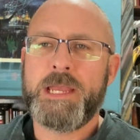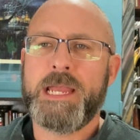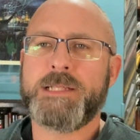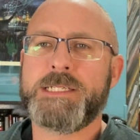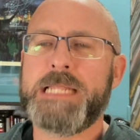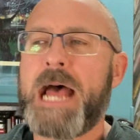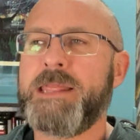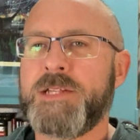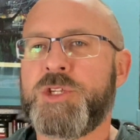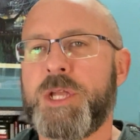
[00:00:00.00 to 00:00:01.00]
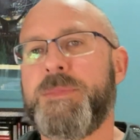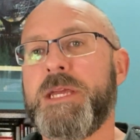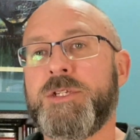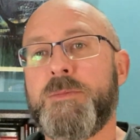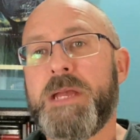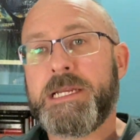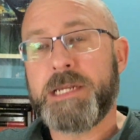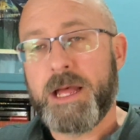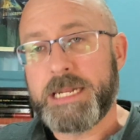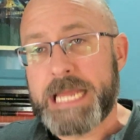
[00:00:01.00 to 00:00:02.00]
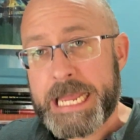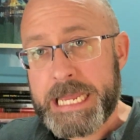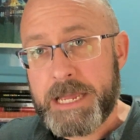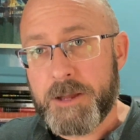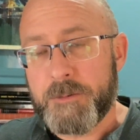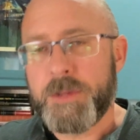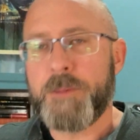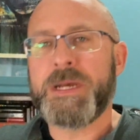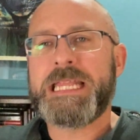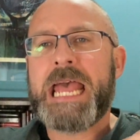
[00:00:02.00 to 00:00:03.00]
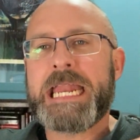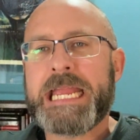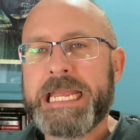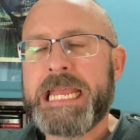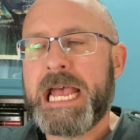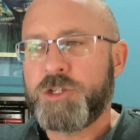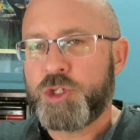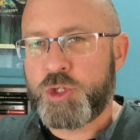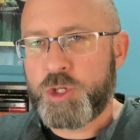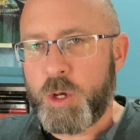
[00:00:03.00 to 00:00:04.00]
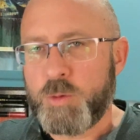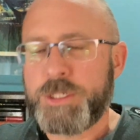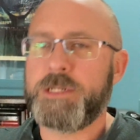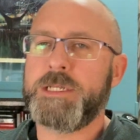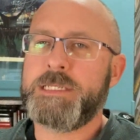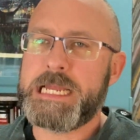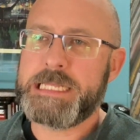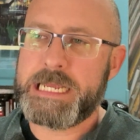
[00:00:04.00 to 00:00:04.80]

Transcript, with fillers: It's not that something's being done to him, but that he has chosen to take